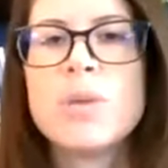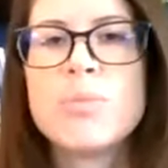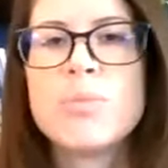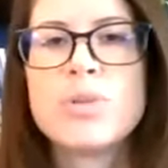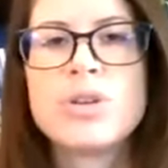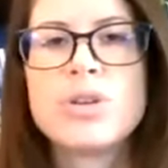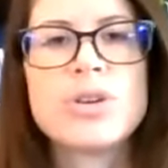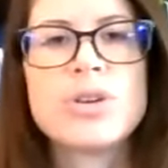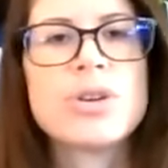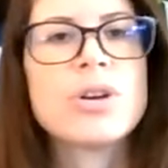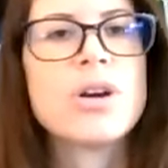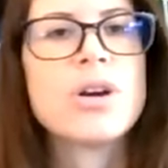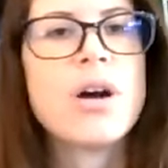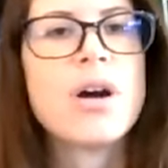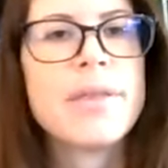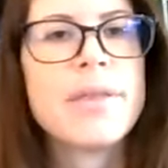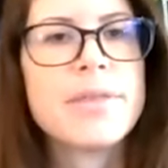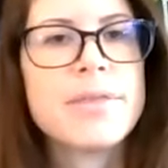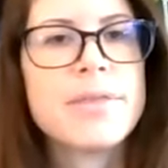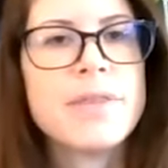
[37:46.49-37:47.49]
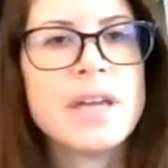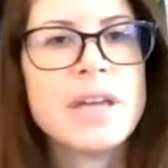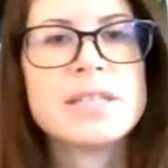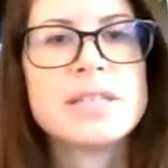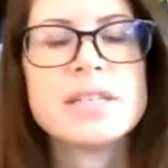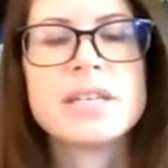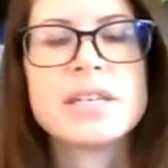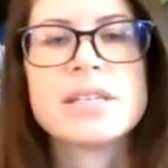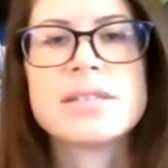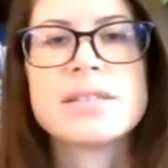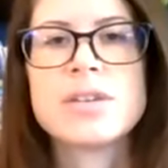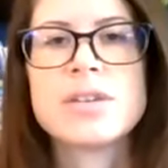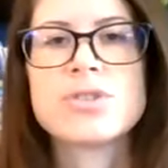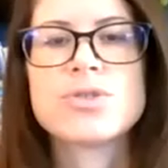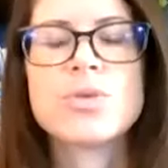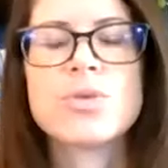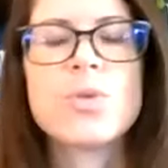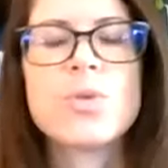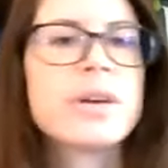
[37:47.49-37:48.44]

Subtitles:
pure, authentic essential